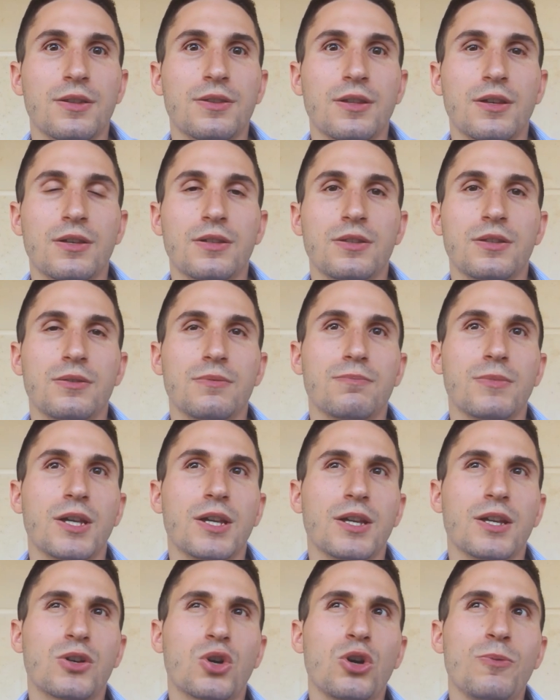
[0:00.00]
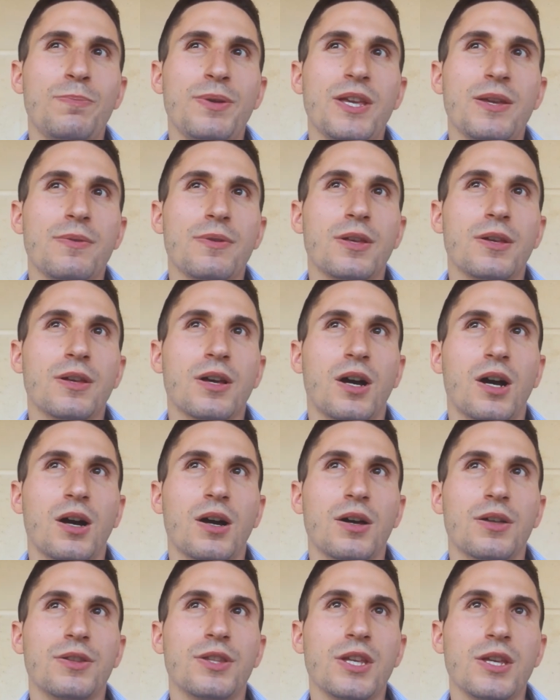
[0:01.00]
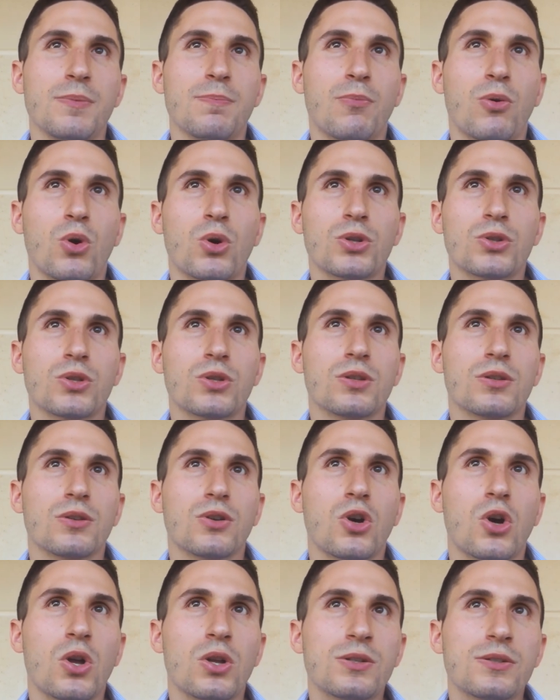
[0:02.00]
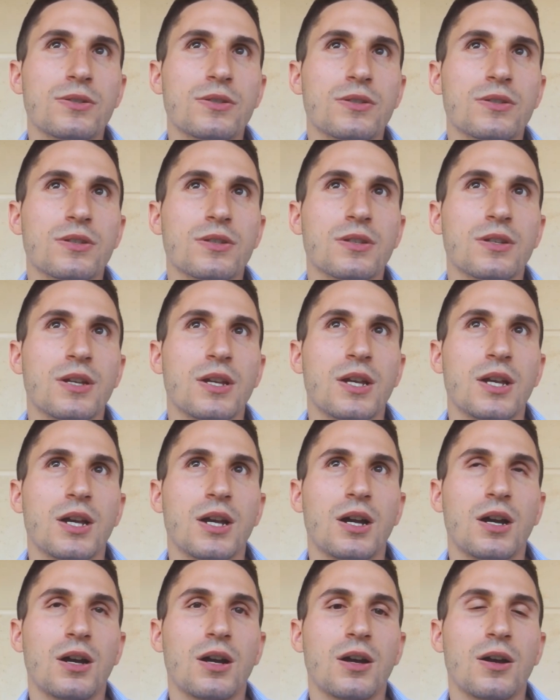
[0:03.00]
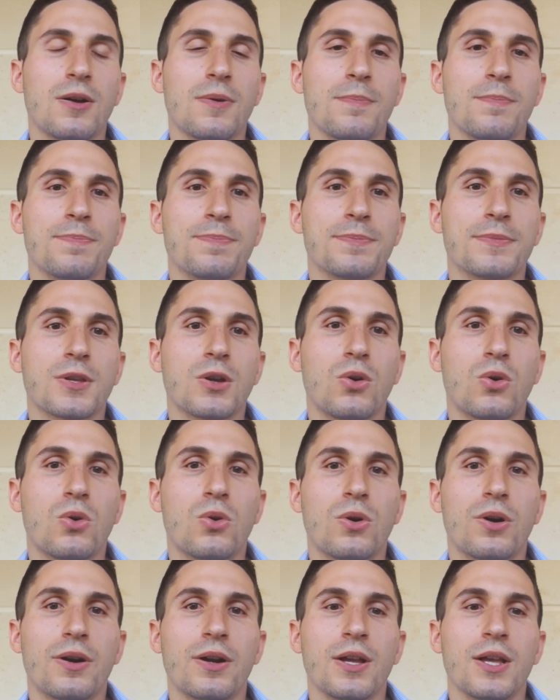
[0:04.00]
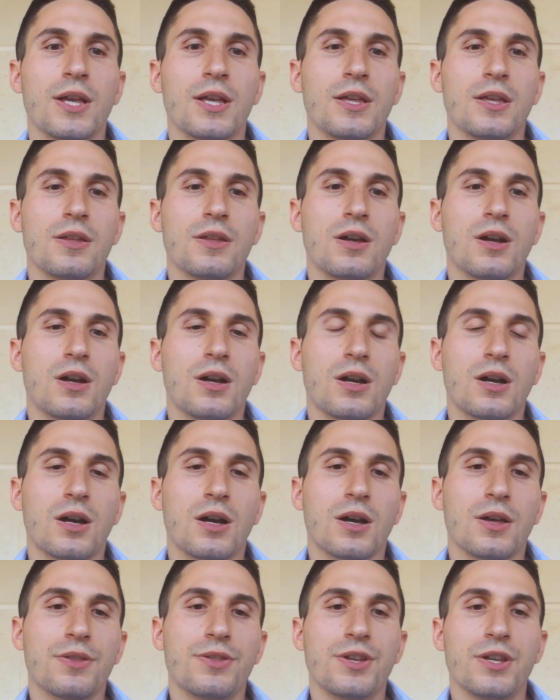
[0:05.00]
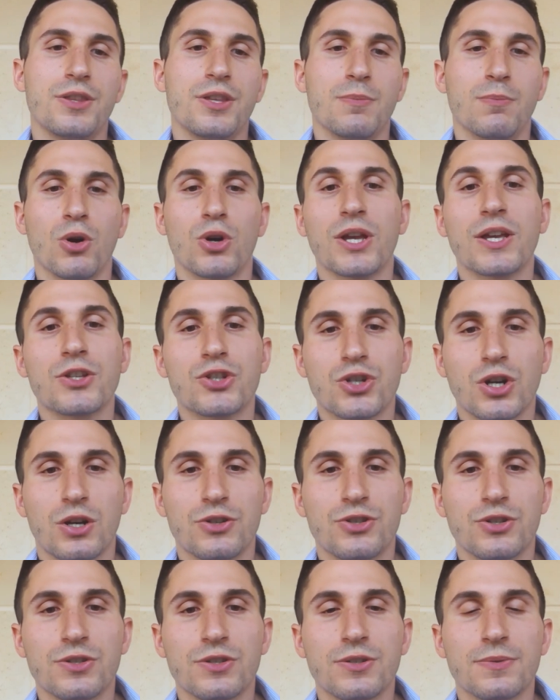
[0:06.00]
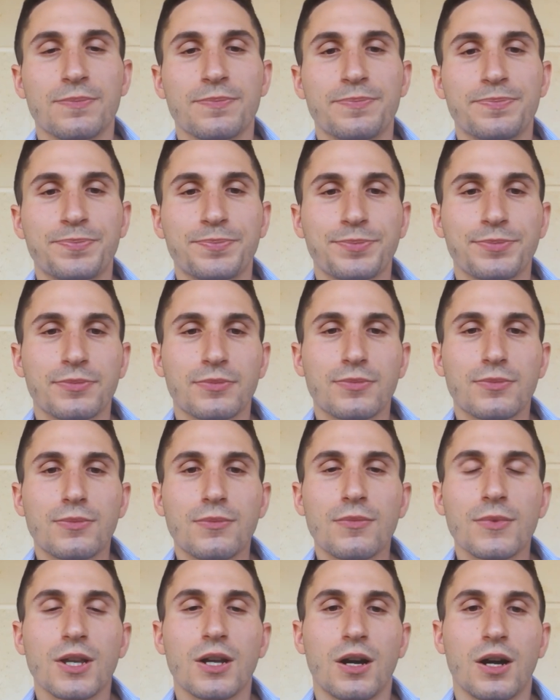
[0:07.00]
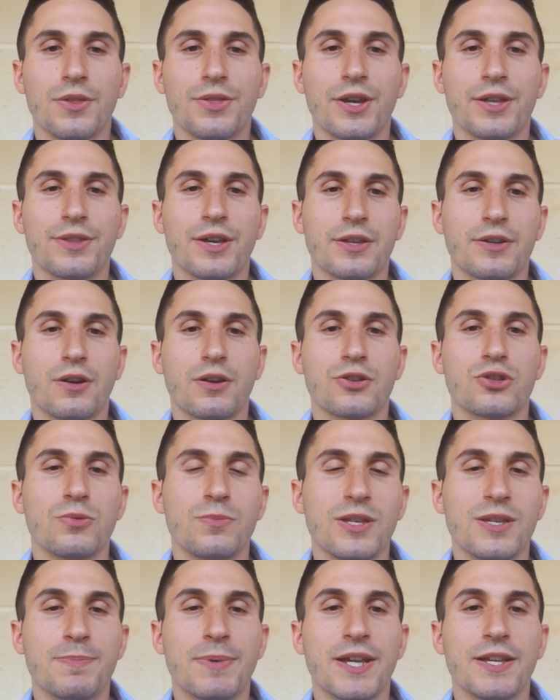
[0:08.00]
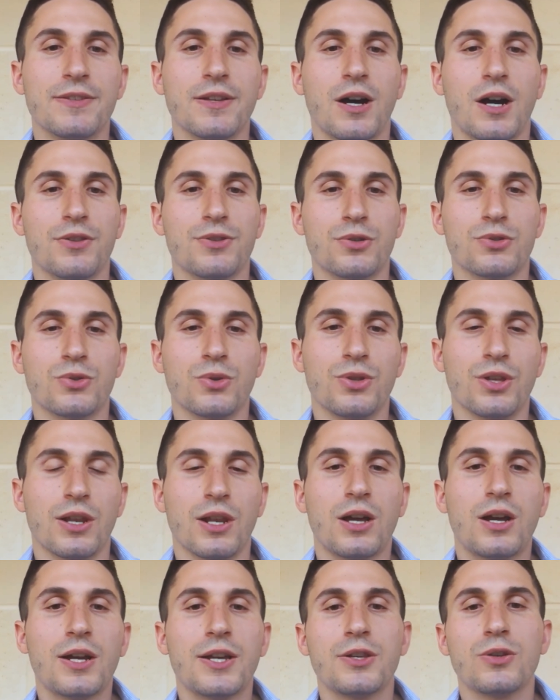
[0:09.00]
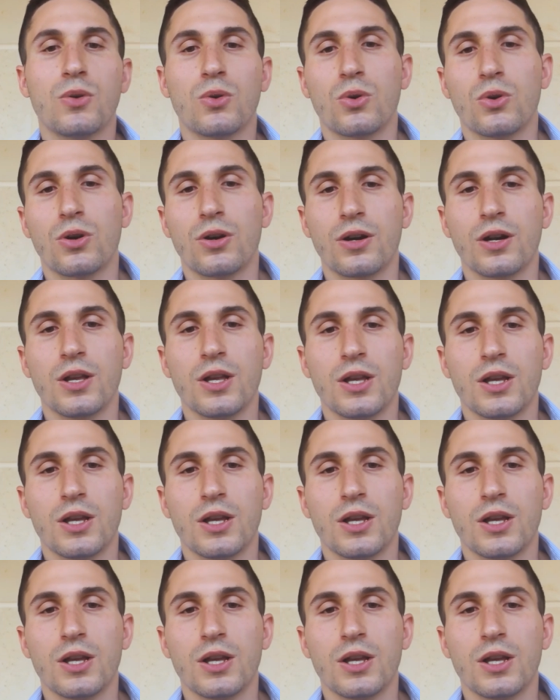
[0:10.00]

it could be the port costs or the booking charges that are to be paid either to the line or